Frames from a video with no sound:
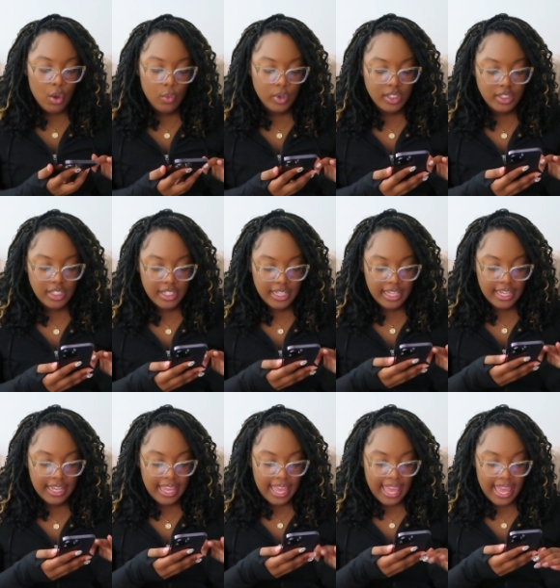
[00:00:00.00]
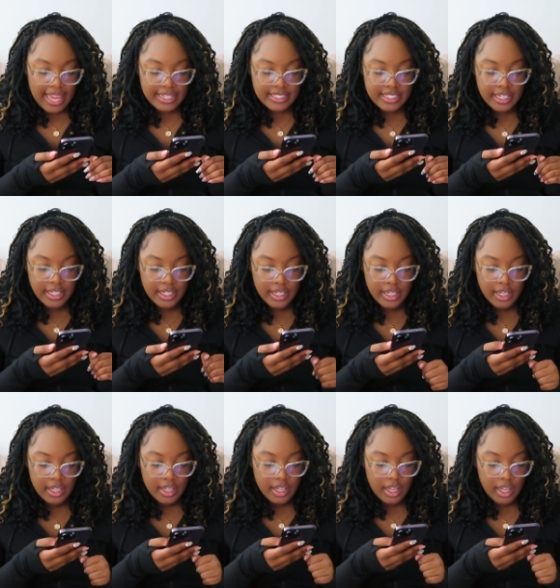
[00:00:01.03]
We're looking at
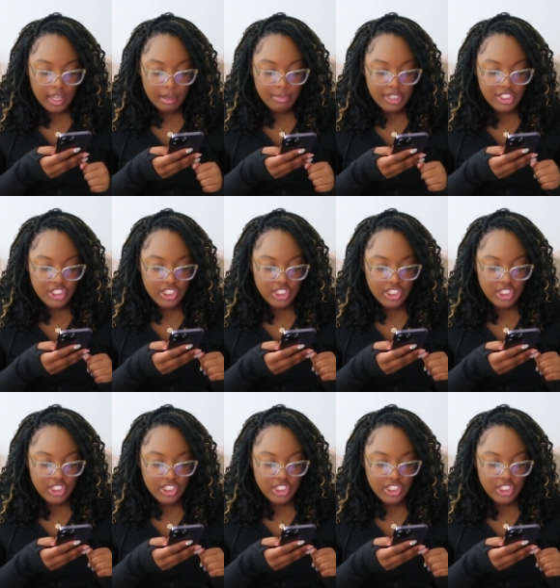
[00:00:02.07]
um,